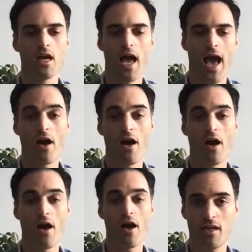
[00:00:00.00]
how you
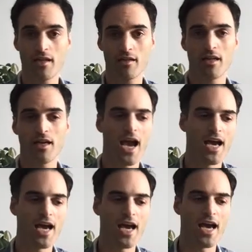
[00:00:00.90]
speak, and
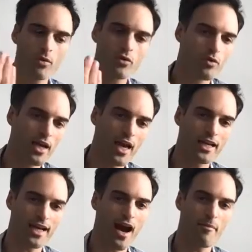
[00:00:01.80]
then it will create
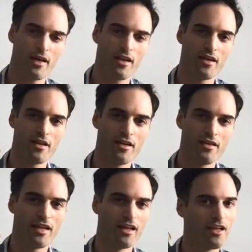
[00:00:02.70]
copy
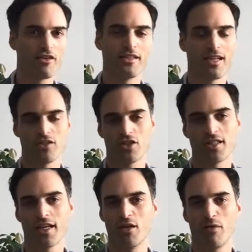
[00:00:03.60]
that literally sounds just
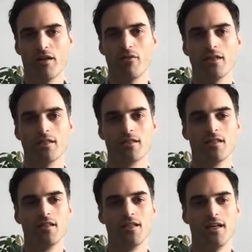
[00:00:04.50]
like your brand voice.
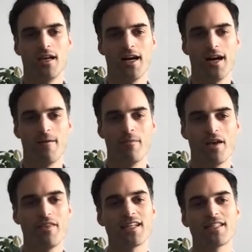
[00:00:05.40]

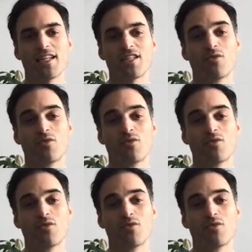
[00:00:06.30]
And that's a